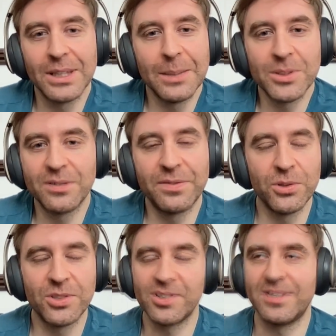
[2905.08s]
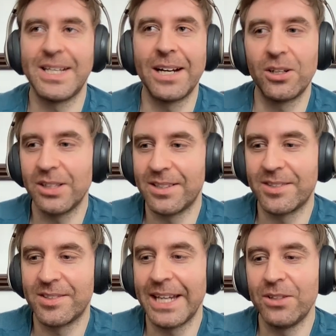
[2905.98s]
of unlimited foods is entirely
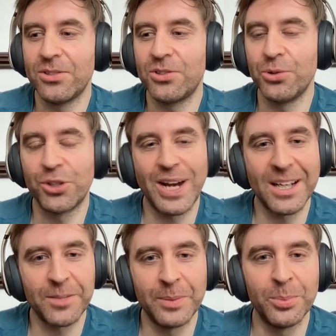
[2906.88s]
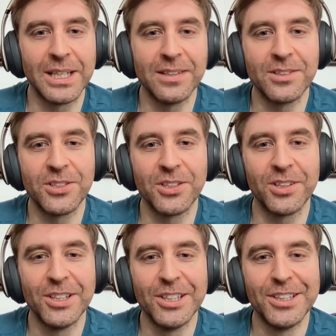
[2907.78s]
designed to attract people into,